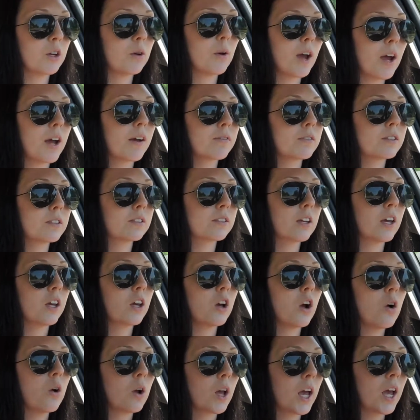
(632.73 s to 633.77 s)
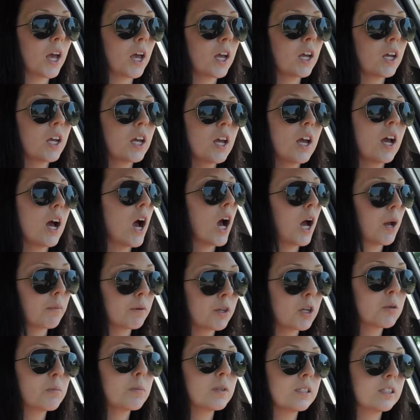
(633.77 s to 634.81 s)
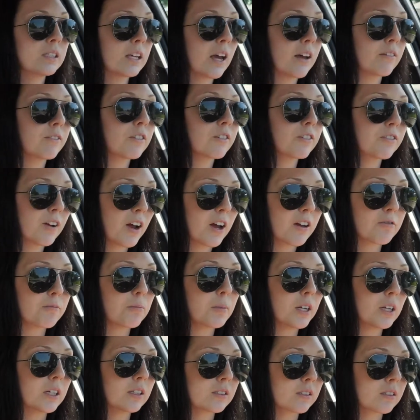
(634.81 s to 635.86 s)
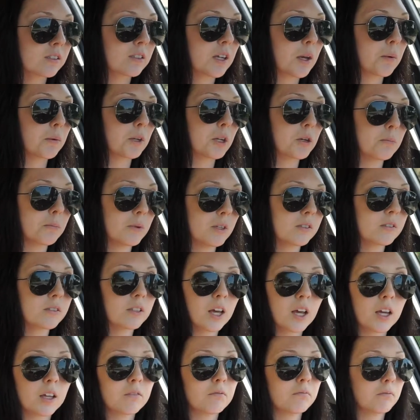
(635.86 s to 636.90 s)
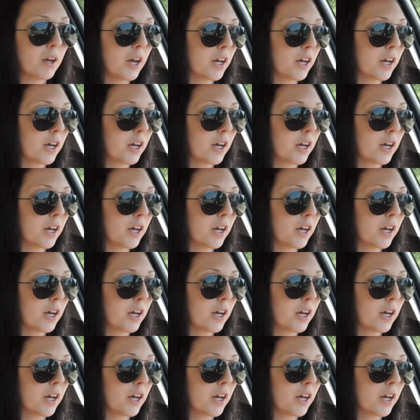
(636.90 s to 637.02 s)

You have to say, okay, I'm gonna be sad for 5 minutes because I'm gonna miss that